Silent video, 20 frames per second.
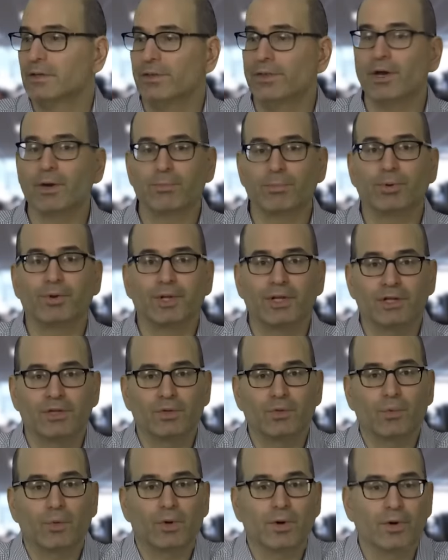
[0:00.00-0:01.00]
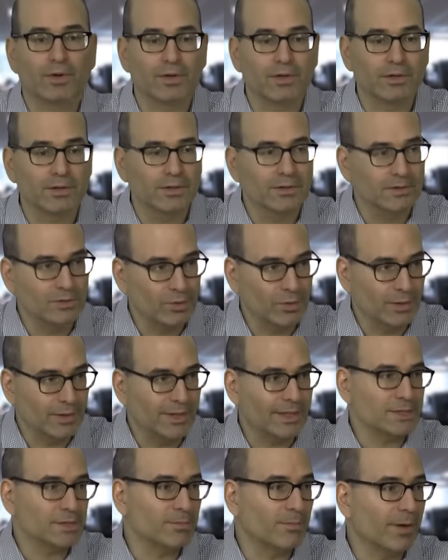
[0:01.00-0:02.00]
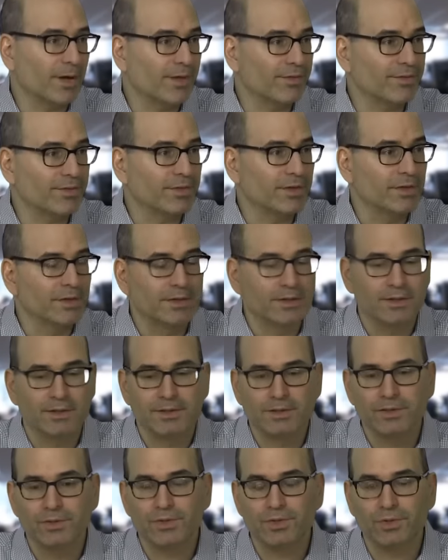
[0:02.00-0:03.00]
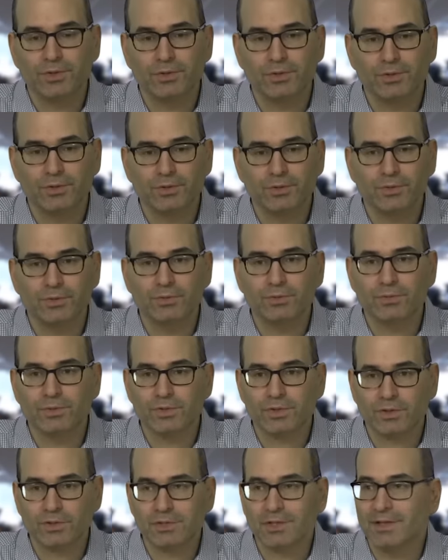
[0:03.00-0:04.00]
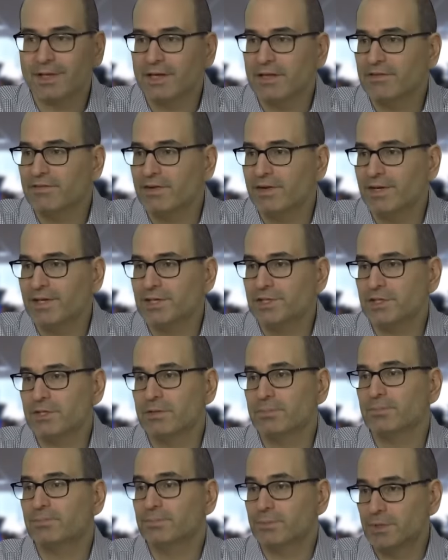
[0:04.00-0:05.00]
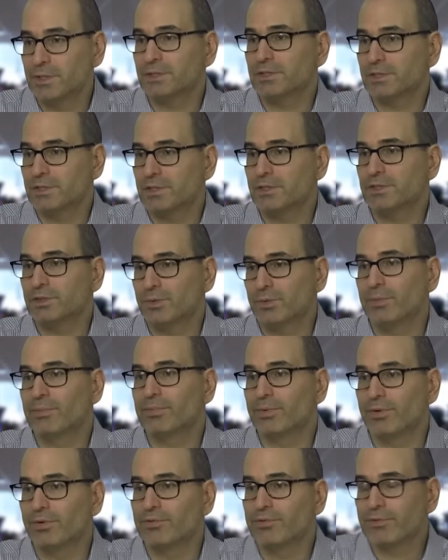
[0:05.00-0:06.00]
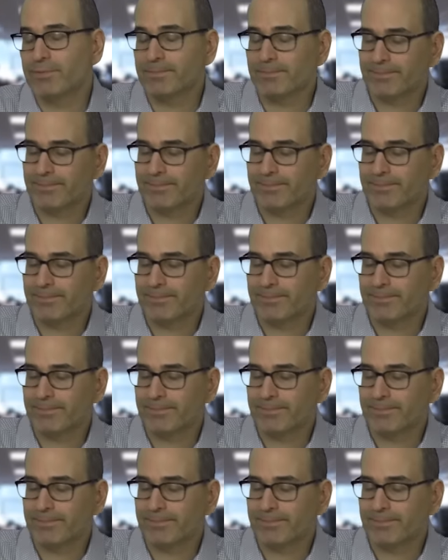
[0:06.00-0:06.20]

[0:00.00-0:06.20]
They're putting in the work during this month to start to lay the foundation to, to, to improve.